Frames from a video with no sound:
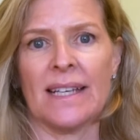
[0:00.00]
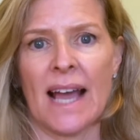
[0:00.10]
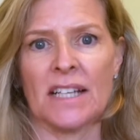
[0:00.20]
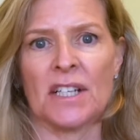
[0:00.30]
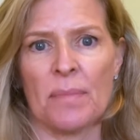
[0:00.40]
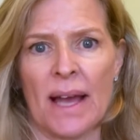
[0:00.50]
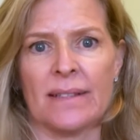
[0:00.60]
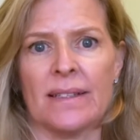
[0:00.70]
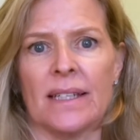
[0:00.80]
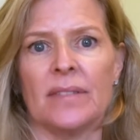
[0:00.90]
cash
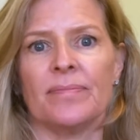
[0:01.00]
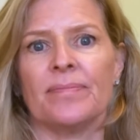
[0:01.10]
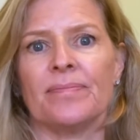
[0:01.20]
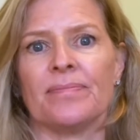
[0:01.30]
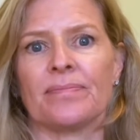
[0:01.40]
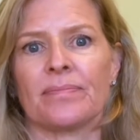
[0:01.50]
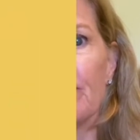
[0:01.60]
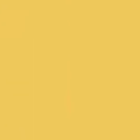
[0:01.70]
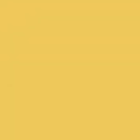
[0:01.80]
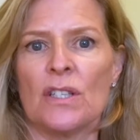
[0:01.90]
capacity.
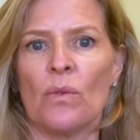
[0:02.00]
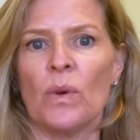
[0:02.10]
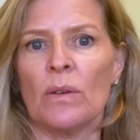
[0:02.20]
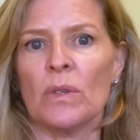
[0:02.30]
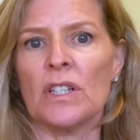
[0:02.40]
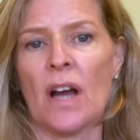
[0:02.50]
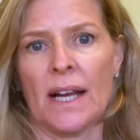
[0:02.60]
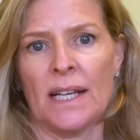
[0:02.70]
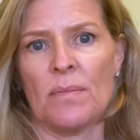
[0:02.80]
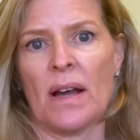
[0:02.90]
So when we're
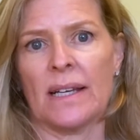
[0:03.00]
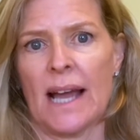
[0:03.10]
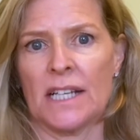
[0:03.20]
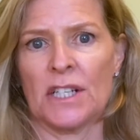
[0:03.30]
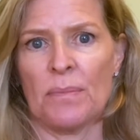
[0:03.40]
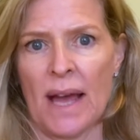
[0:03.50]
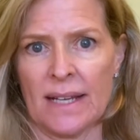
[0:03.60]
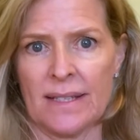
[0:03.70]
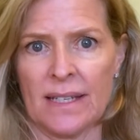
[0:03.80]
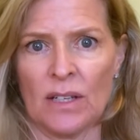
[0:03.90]
talking about cash
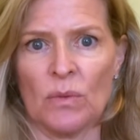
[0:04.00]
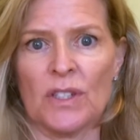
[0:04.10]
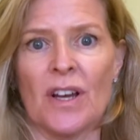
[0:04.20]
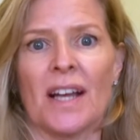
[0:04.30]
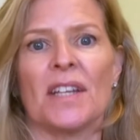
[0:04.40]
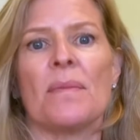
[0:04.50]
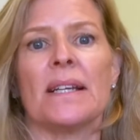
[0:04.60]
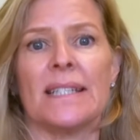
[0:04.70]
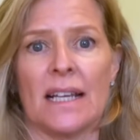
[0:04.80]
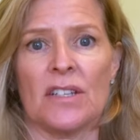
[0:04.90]
capacity, we're talking
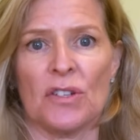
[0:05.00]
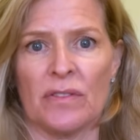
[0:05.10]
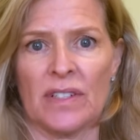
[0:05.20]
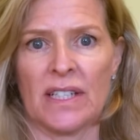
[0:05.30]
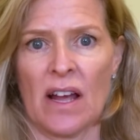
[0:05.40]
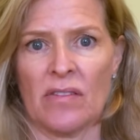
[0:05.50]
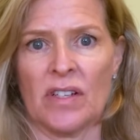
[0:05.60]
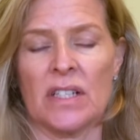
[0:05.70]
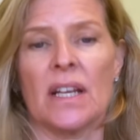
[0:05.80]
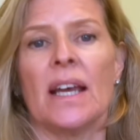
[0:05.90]
about debt service
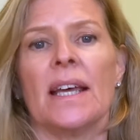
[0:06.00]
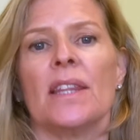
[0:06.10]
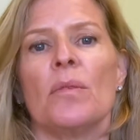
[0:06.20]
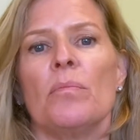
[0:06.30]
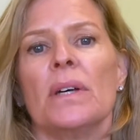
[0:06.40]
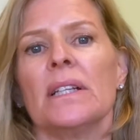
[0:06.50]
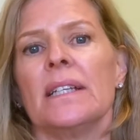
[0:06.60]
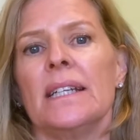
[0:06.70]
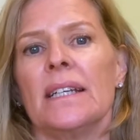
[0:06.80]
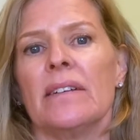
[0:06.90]
coverage, the
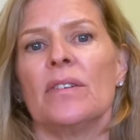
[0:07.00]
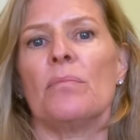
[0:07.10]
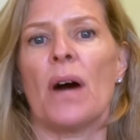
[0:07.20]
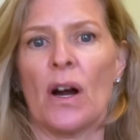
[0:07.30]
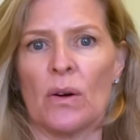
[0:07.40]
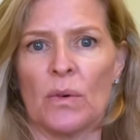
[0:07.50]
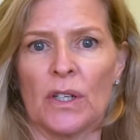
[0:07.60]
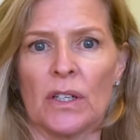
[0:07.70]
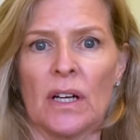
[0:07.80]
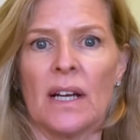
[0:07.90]
ability of a
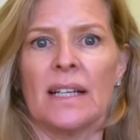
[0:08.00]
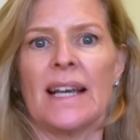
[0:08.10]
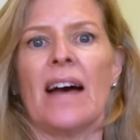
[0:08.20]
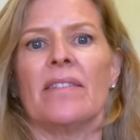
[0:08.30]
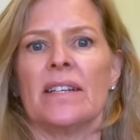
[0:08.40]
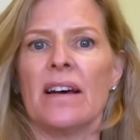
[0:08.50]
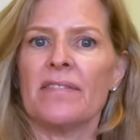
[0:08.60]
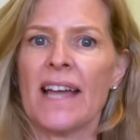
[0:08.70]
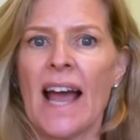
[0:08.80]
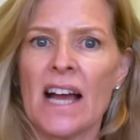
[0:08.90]
borrower to have
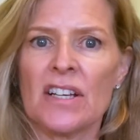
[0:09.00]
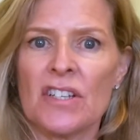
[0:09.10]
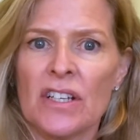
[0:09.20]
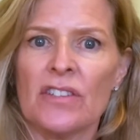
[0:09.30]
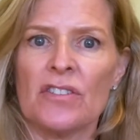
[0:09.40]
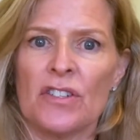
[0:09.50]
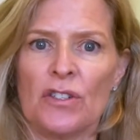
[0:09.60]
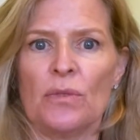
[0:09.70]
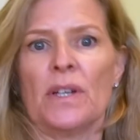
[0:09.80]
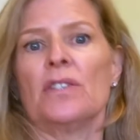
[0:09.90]
enough cash in their
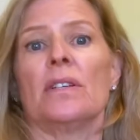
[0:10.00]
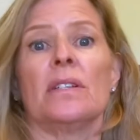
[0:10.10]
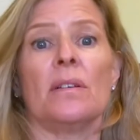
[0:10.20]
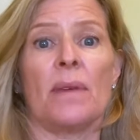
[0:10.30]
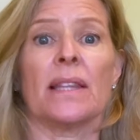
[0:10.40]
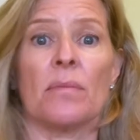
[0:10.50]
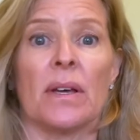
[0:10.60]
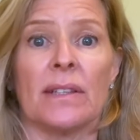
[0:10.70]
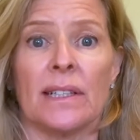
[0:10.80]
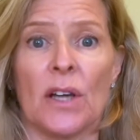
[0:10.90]
situation to make the
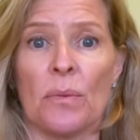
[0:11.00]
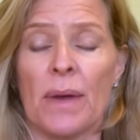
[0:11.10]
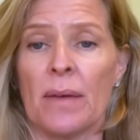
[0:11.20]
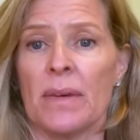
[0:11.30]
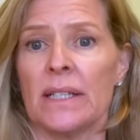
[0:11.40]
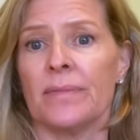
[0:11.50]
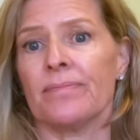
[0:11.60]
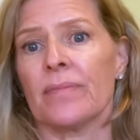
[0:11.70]
monthly loan payment.